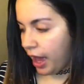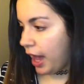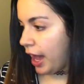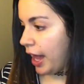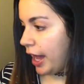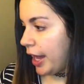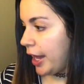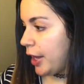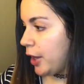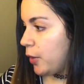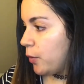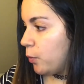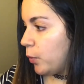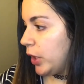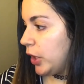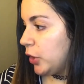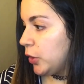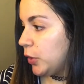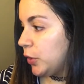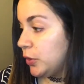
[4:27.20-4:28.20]
I
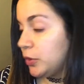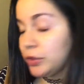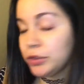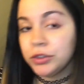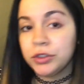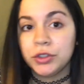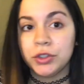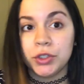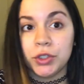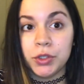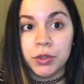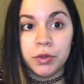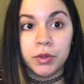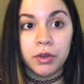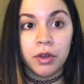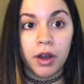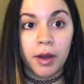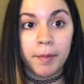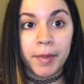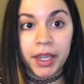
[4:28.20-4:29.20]
will
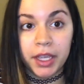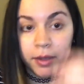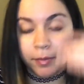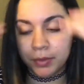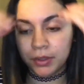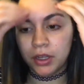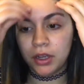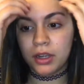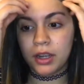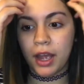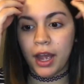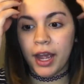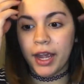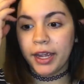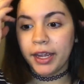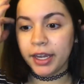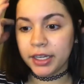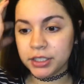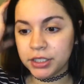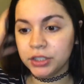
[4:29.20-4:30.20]
do a makeup look.
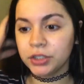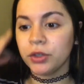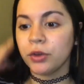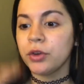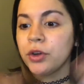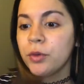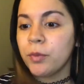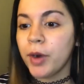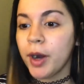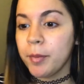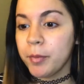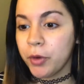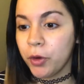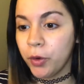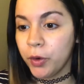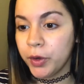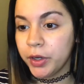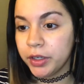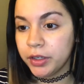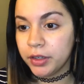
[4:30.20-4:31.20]
I actually don't know where I'm
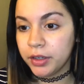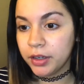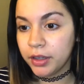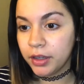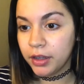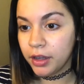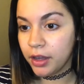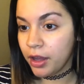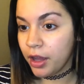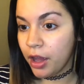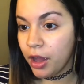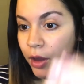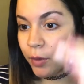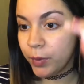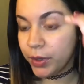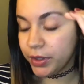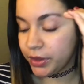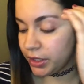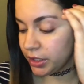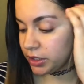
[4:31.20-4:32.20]
going
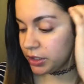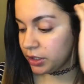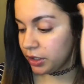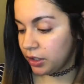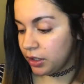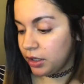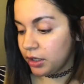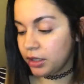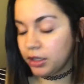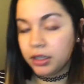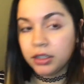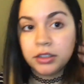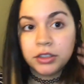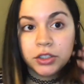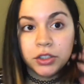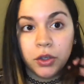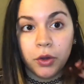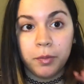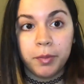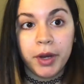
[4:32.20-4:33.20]
with this look,
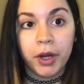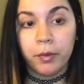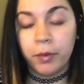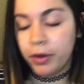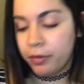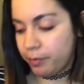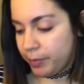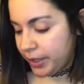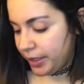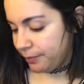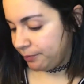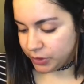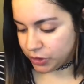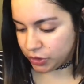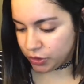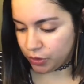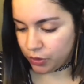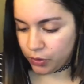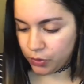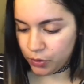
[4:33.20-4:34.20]
so bear with me.
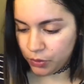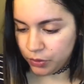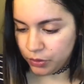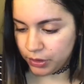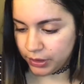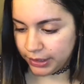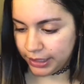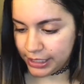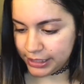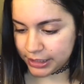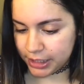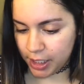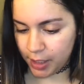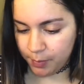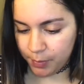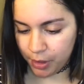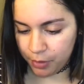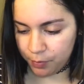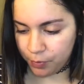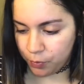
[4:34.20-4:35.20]
So let's
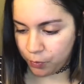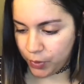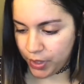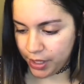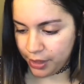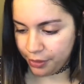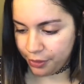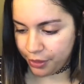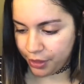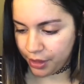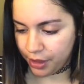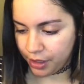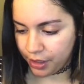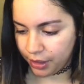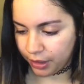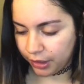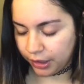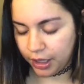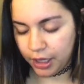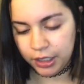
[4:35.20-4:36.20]
come up with
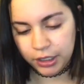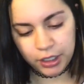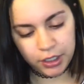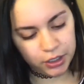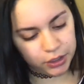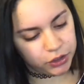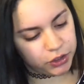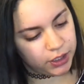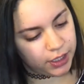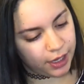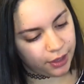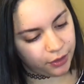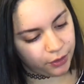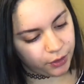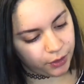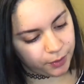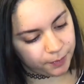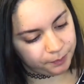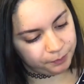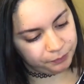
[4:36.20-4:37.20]
a look
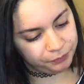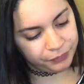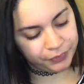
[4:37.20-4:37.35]
together.